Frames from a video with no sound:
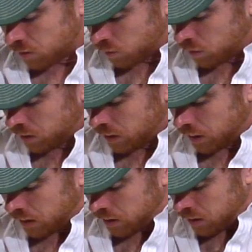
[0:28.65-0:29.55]

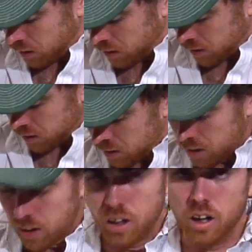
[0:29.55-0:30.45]
Really.
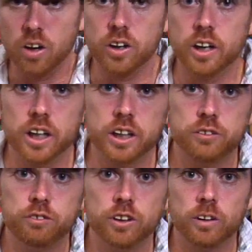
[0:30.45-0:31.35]
Oh yeah,
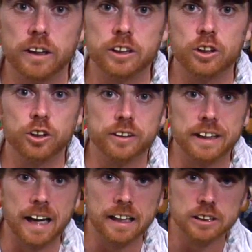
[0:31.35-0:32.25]
you feel it right there in your
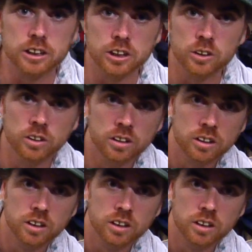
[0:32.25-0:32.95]
thighs too.